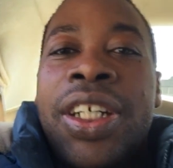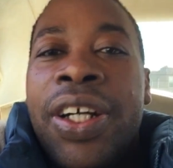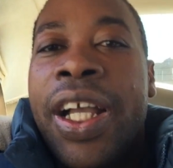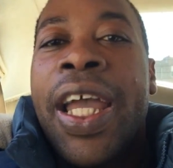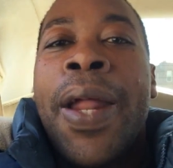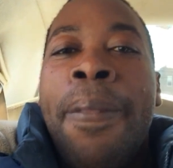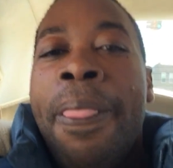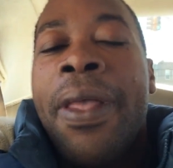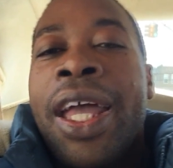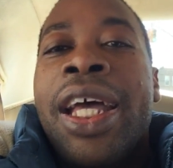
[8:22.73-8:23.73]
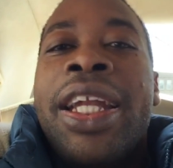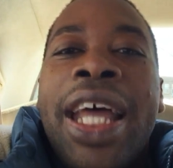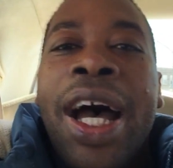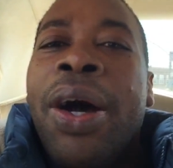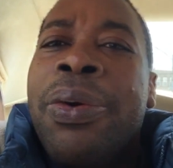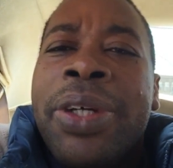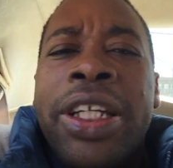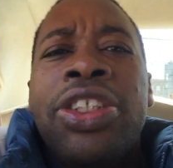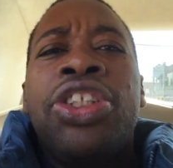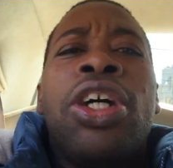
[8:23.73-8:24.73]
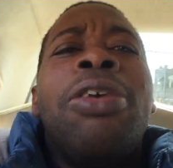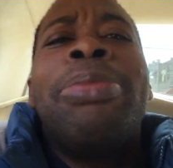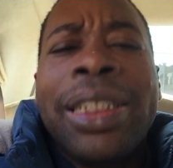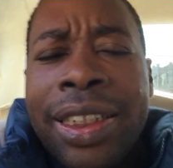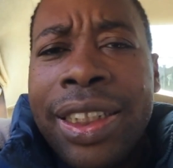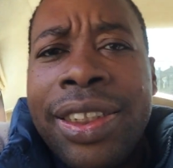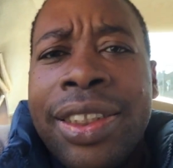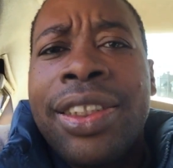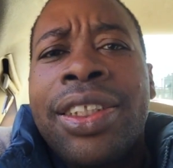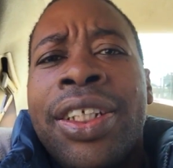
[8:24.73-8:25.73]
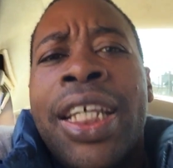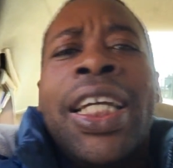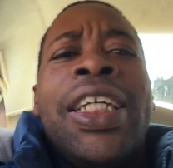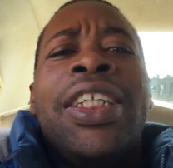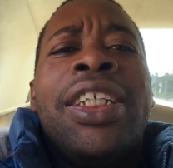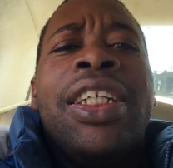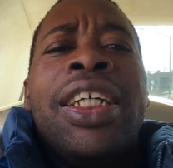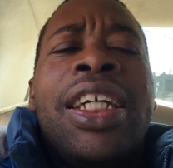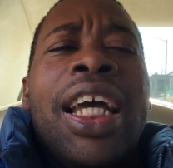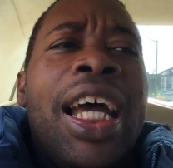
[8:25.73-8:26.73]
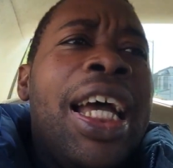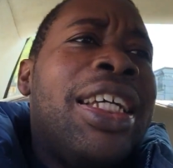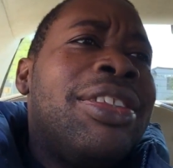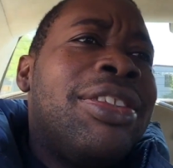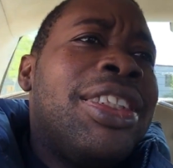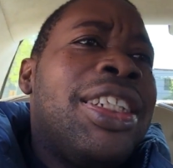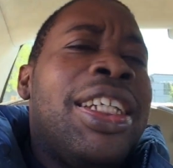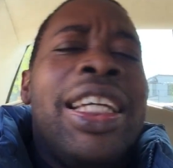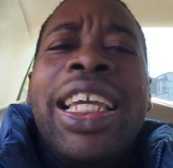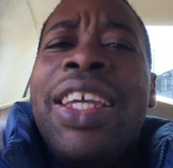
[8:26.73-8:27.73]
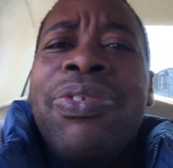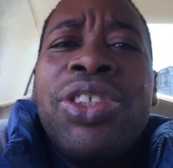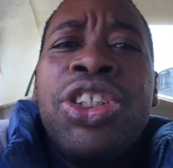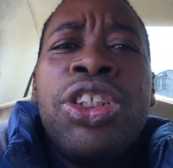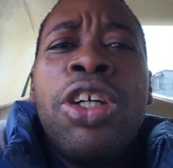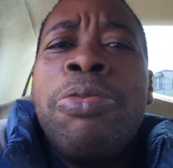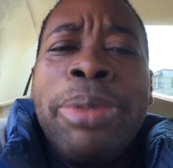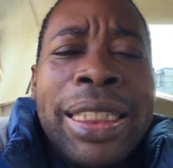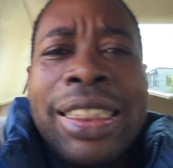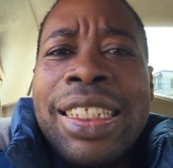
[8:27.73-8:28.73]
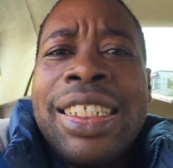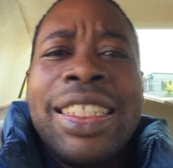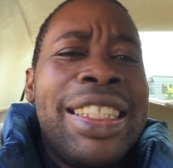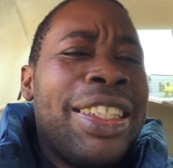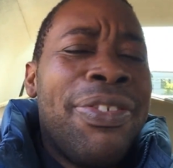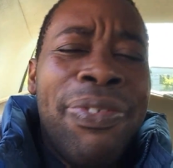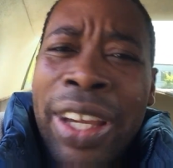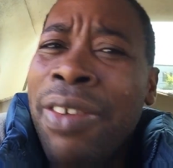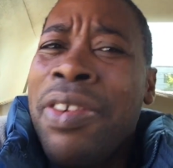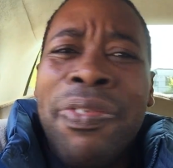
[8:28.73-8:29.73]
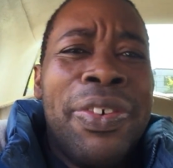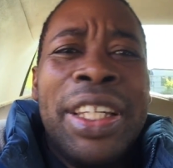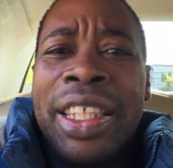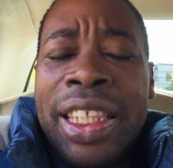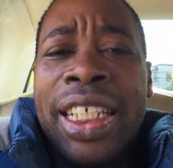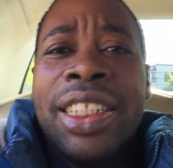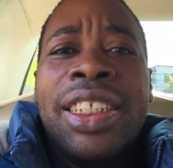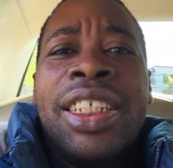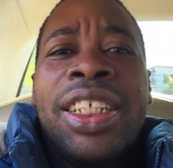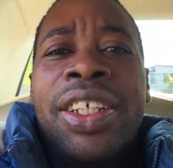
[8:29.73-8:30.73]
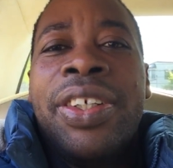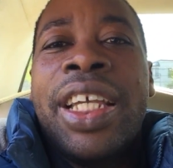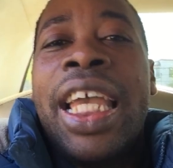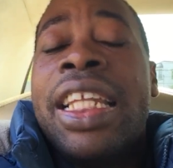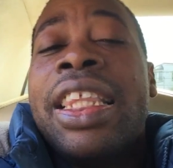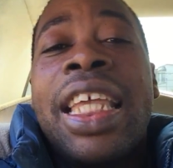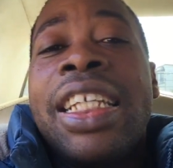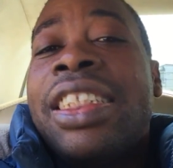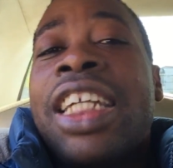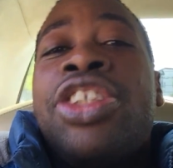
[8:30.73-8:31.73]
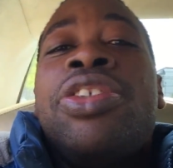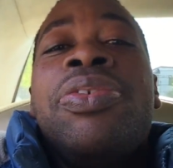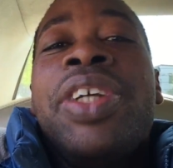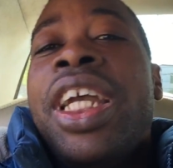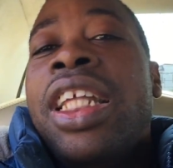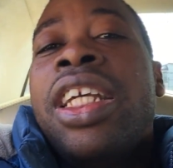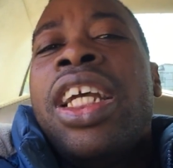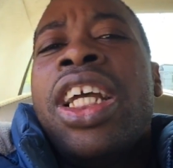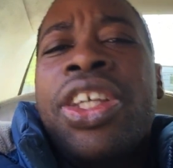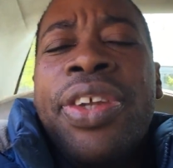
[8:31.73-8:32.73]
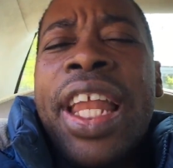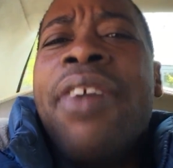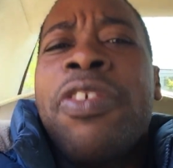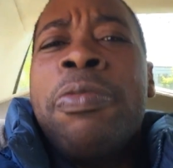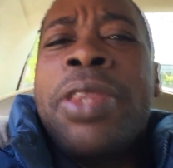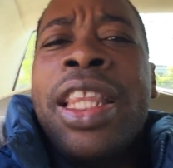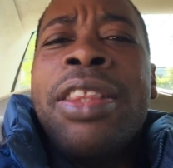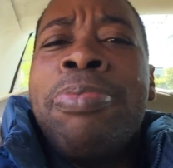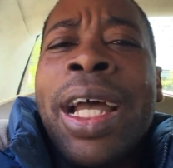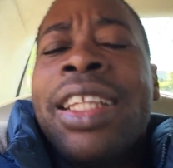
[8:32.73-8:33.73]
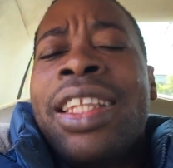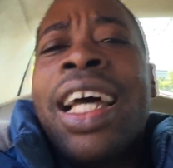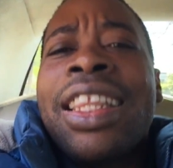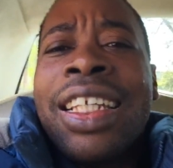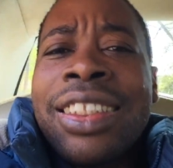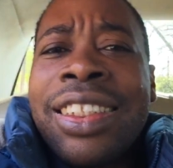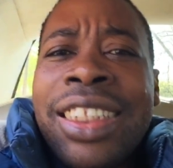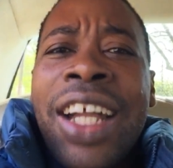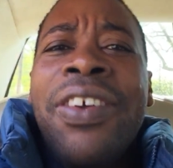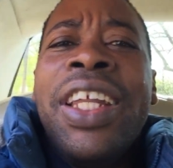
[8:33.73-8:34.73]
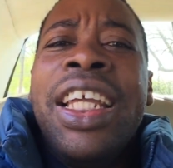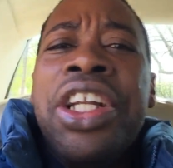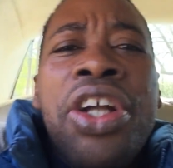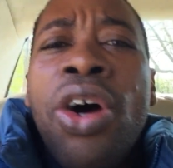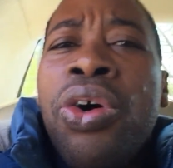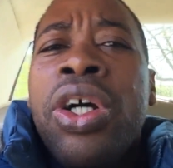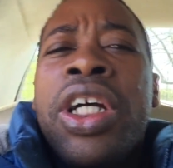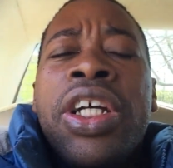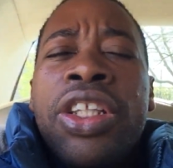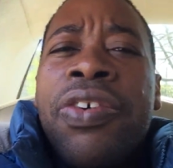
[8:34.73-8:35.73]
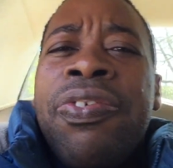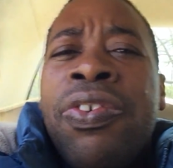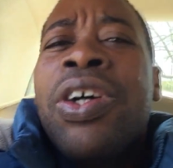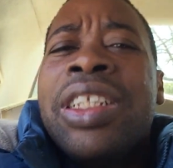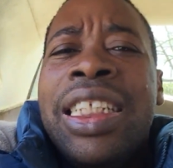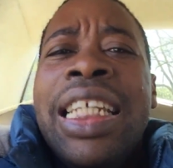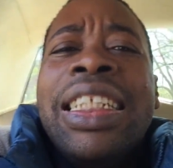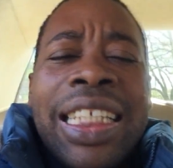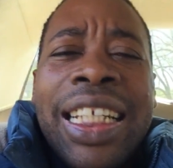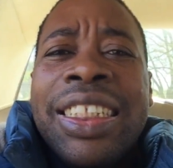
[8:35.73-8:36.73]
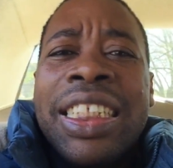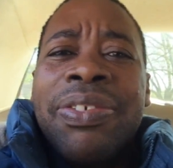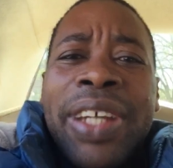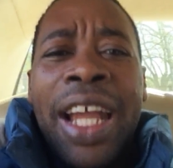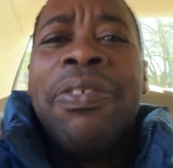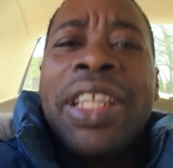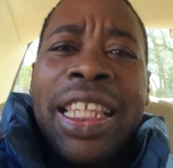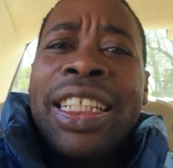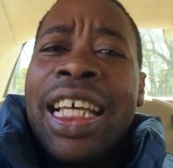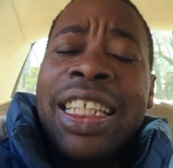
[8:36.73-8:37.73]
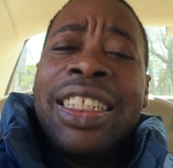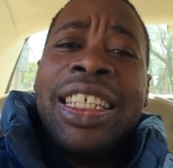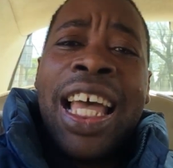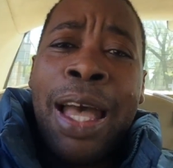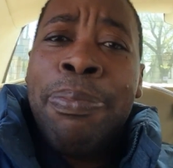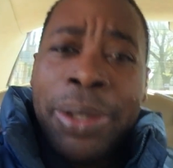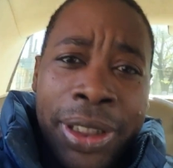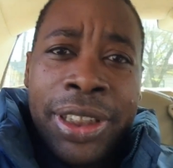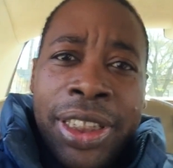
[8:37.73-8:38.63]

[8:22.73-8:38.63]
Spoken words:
Okay, now it's show business. Okay, and even show business is a very funny thing. Okay, the things that you read, you might not necessarily know the full details of everything that has happened.